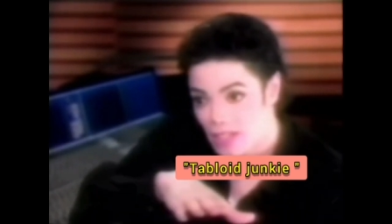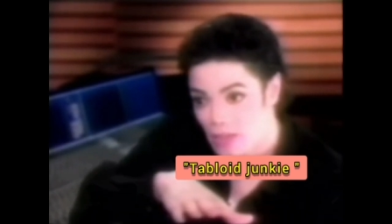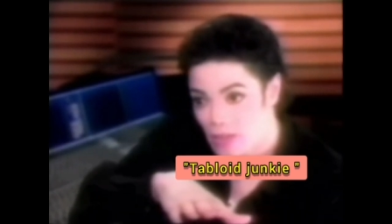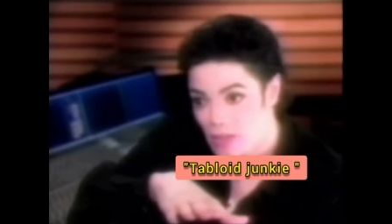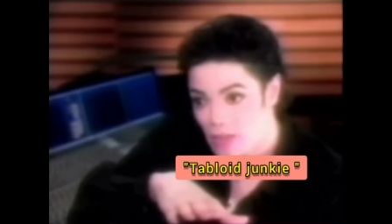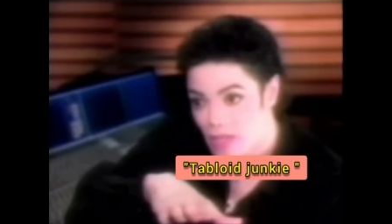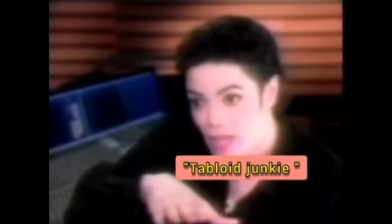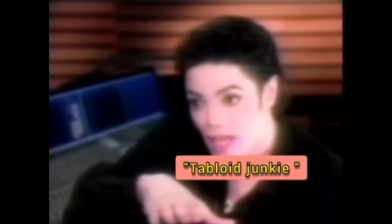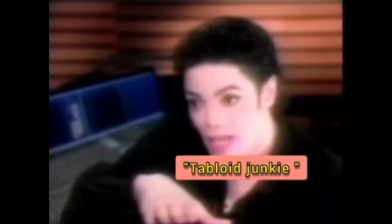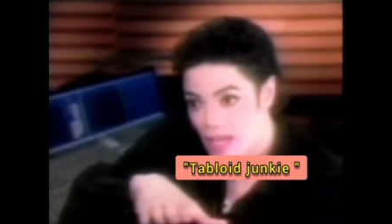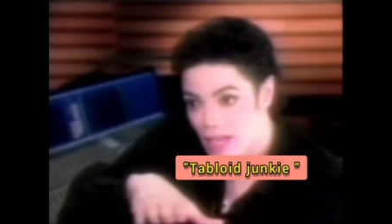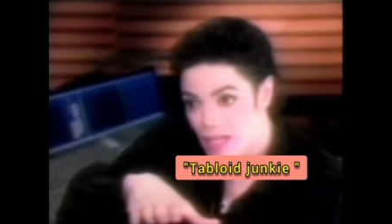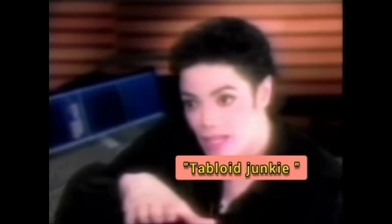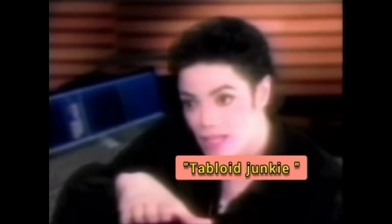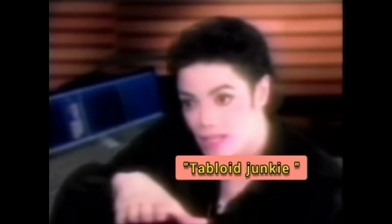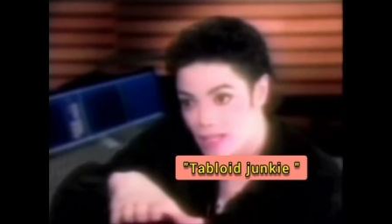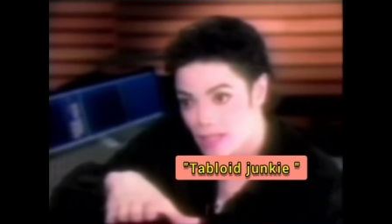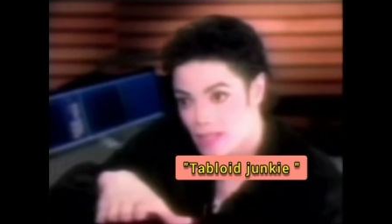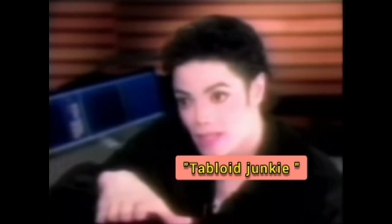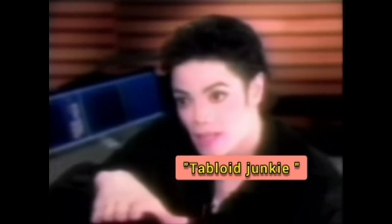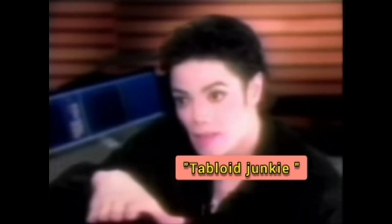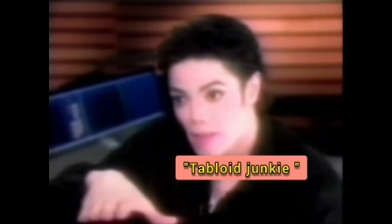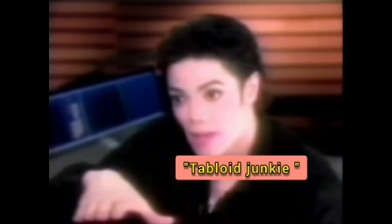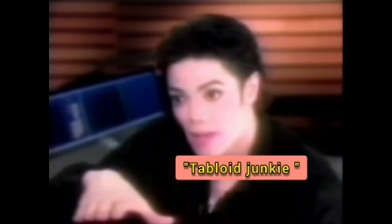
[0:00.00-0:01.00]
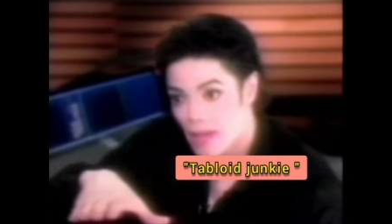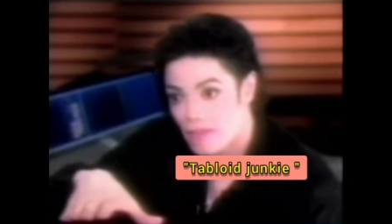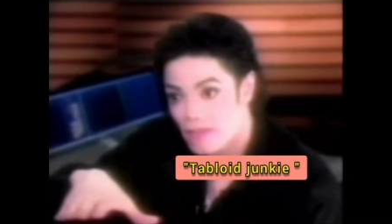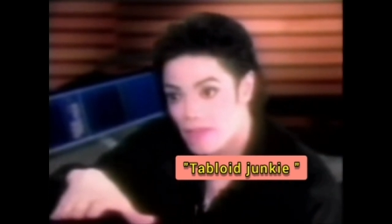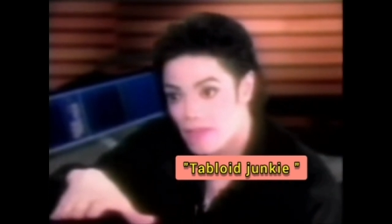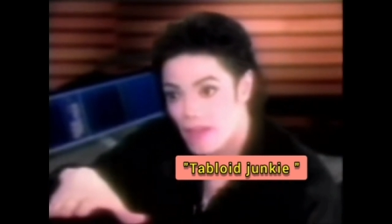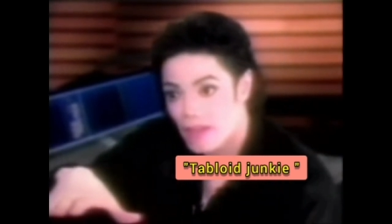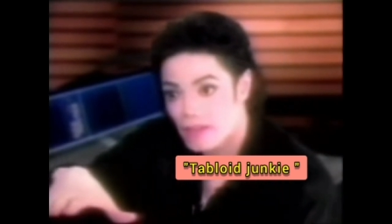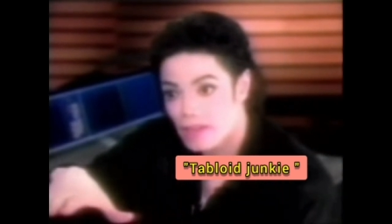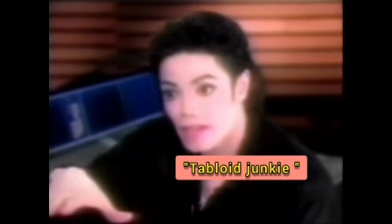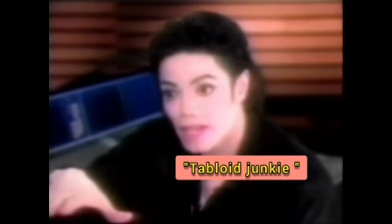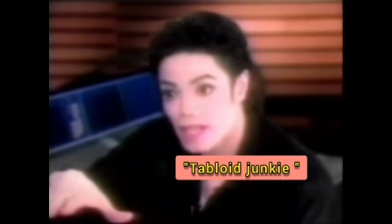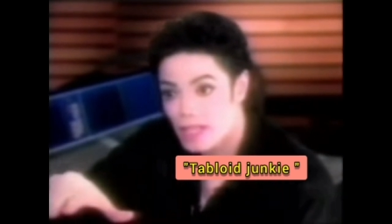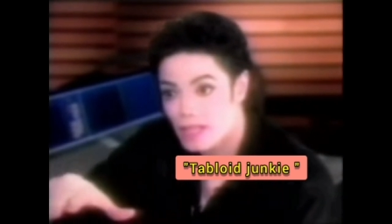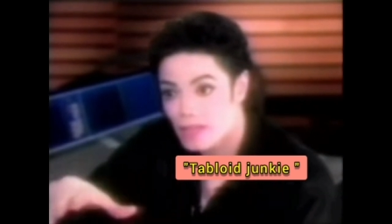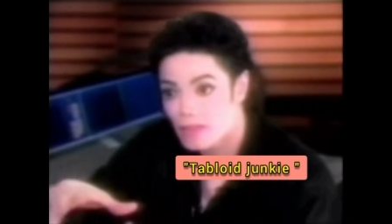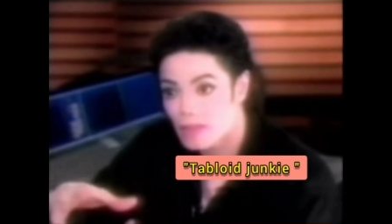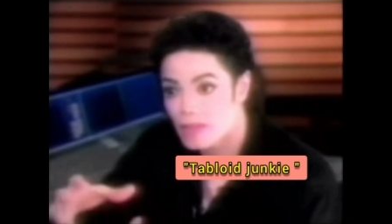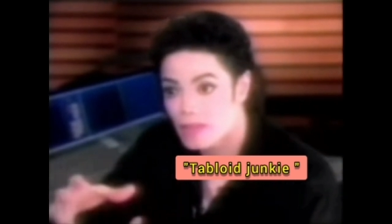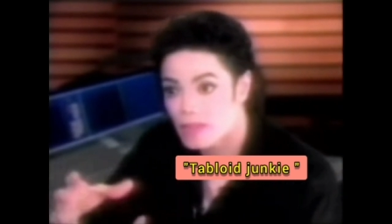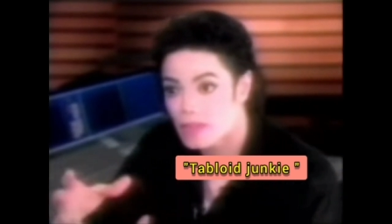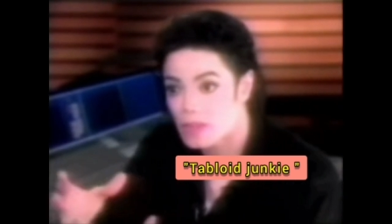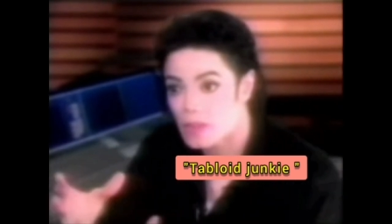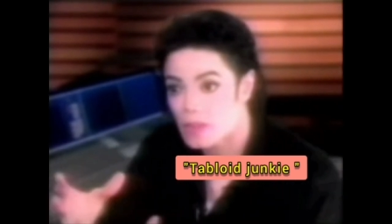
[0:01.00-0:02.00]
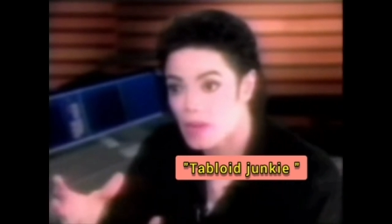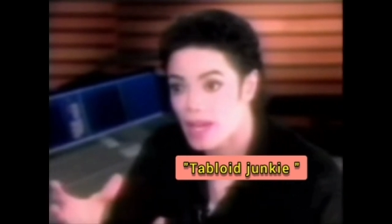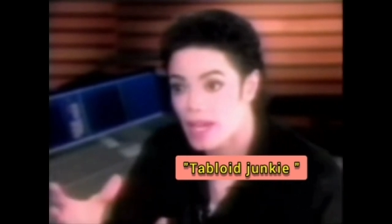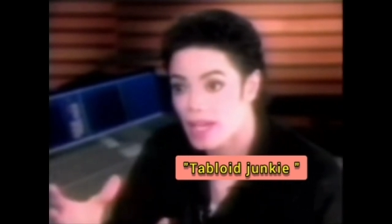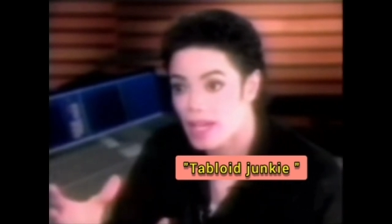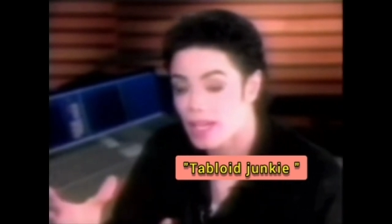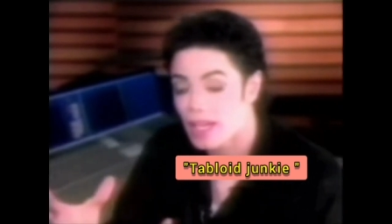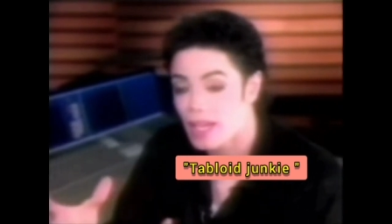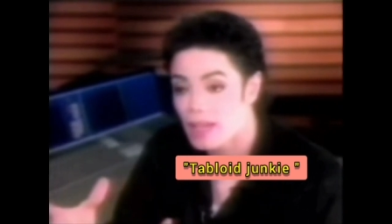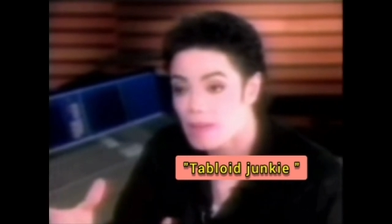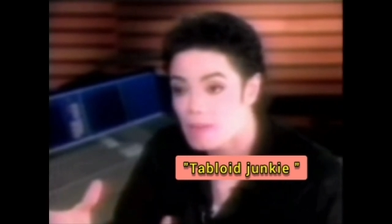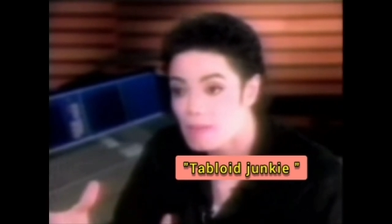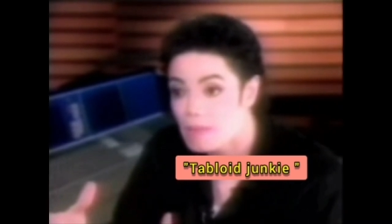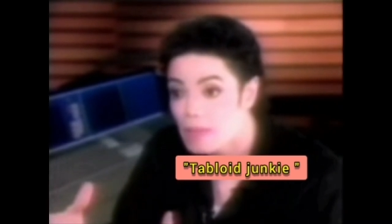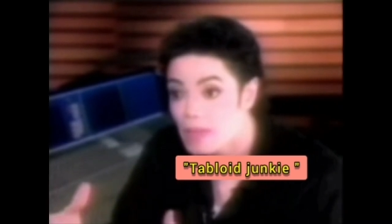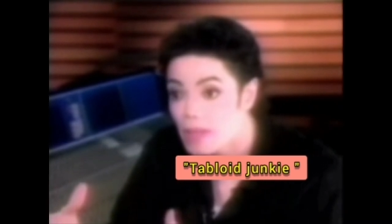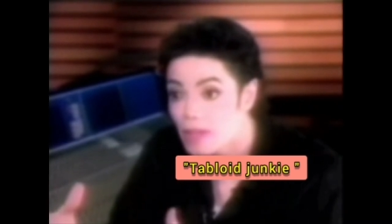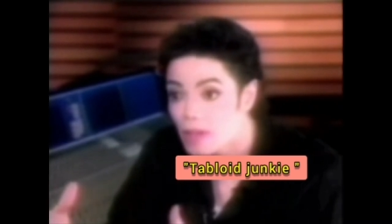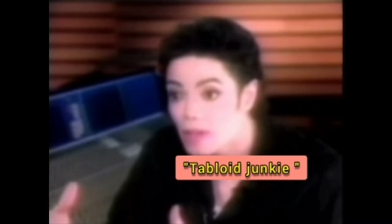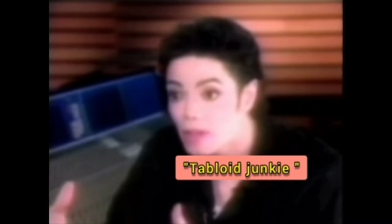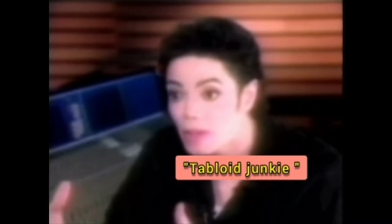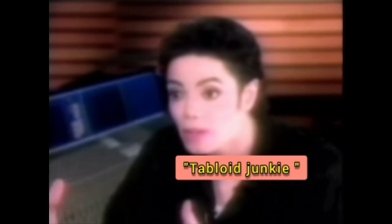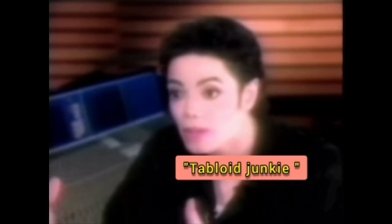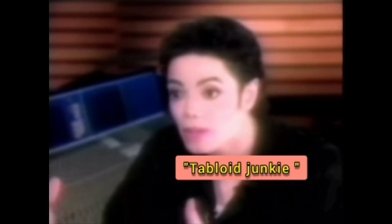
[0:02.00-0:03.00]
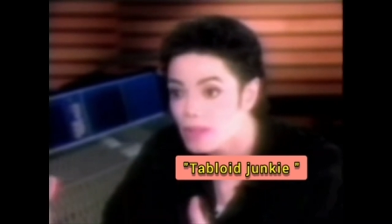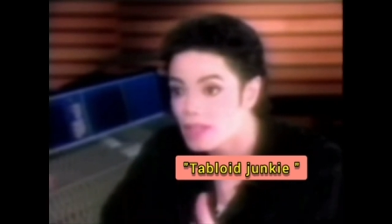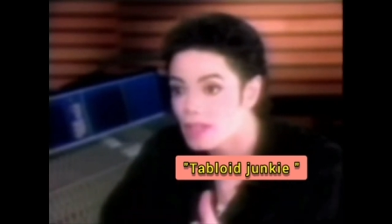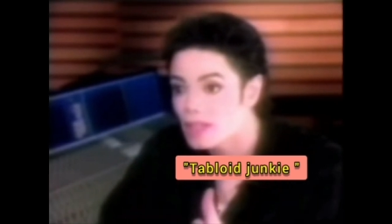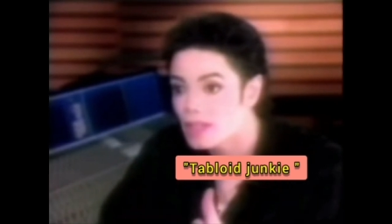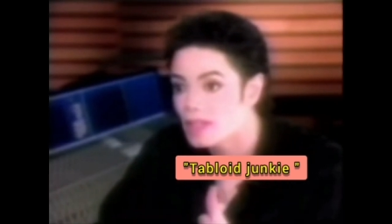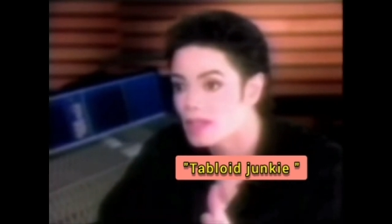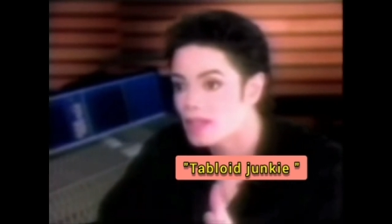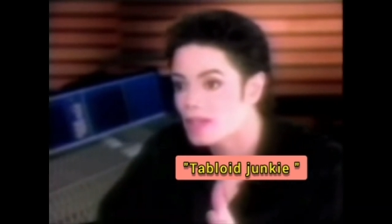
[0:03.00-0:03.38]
and use that as the main foundation for the track and build